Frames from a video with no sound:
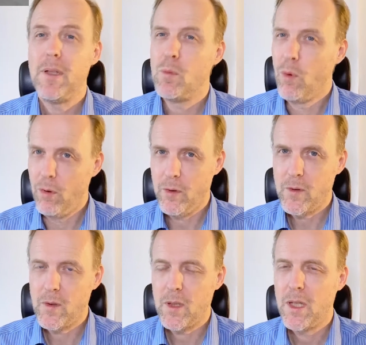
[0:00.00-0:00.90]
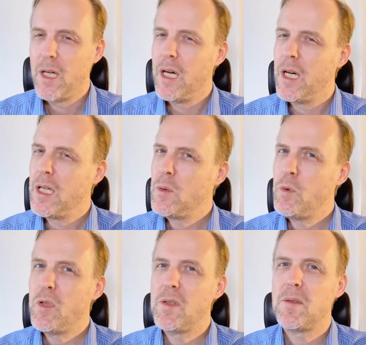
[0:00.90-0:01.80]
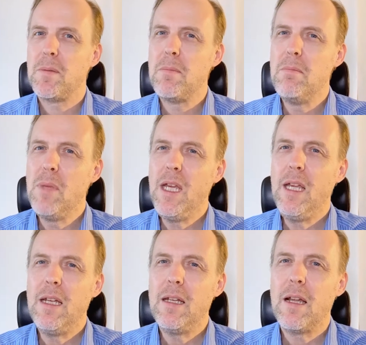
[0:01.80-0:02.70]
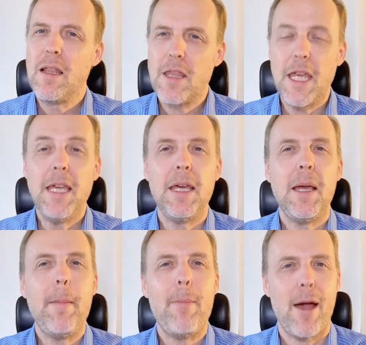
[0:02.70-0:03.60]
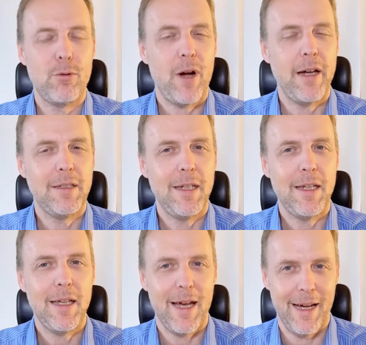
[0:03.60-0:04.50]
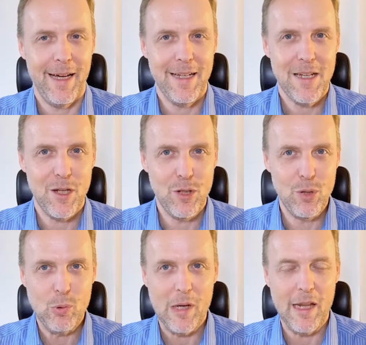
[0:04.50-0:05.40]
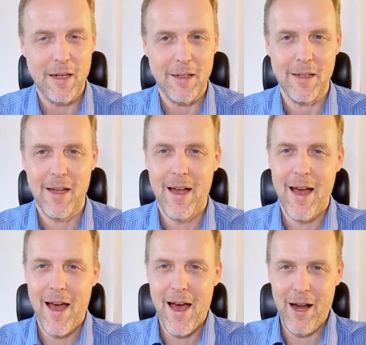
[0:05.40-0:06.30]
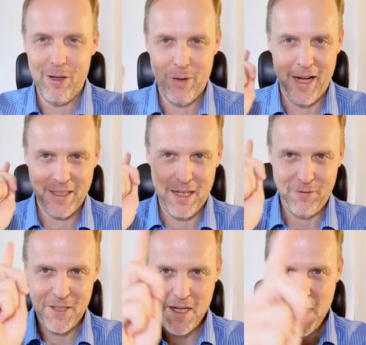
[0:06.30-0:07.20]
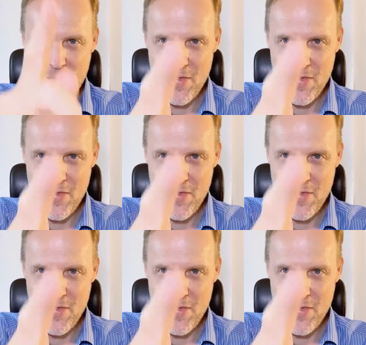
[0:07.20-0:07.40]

it was, it would mean thinking by writing and doodling. Right after